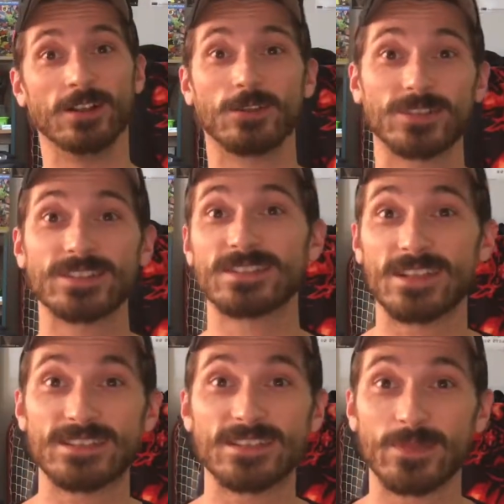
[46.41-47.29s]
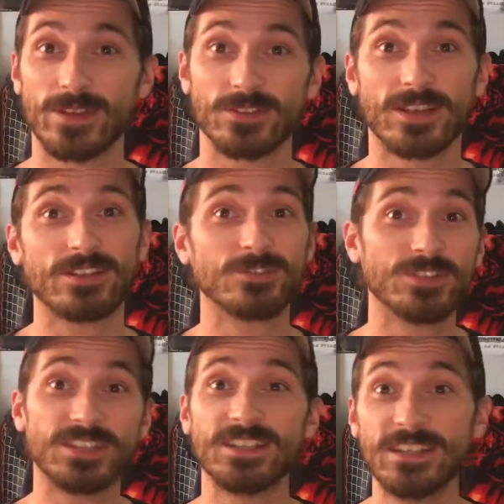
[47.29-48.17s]
Lorca sends Commander Landry
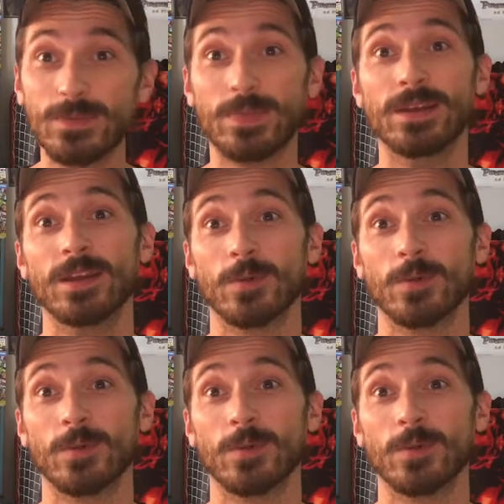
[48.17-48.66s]
to keep